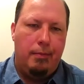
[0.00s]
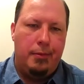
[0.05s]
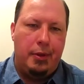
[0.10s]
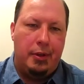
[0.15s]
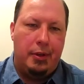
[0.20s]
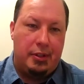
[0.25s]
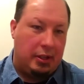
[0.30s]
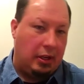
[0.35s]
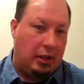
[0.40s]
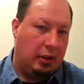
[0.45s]

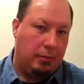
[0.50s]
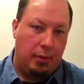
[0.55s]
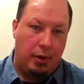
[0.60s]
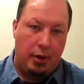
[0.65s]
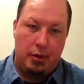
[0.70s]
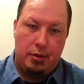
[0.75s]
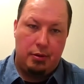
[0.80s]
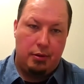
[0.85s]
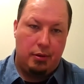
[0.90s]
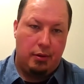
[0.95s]
this
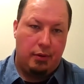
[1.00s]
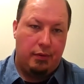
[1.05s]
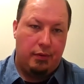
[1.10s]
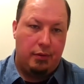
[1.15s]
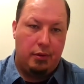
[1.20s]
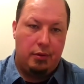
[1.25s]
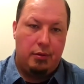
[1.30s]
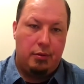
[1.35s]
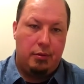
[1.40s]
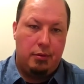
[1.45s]
celebration of
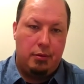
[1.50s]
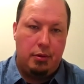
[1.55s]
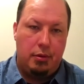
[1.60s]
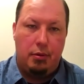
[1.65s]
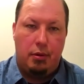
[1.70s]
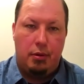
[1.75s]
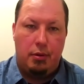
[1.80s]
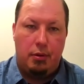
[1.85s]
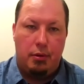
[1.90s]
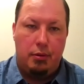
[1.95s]
the
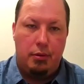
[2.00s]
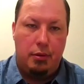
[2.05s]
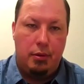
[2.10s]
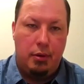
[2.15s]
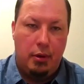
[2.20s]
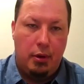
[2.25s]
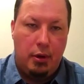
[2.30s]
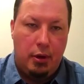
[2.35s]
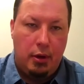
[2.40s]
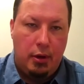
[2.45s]
200
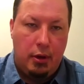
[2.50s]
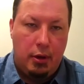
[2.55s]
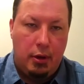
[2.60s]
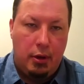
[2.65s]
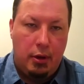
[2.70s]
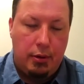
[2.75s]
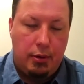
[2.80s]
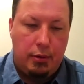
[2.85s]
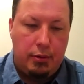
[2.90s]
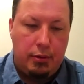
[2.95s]

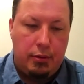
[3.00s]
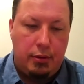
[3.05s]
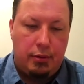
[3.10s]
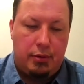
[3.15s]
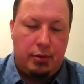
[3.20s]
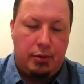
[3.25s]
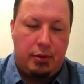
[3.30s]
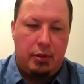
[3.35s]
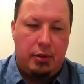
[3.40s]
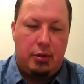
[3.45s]
years
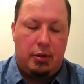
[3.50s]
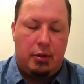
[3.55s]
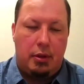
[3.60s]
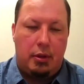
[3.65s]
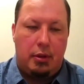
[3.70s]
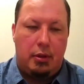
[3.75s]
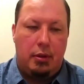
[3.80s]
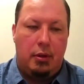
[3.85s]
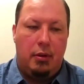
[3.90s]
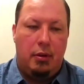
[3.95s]
since
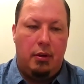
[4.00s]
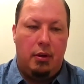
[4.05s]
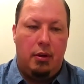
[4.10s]
the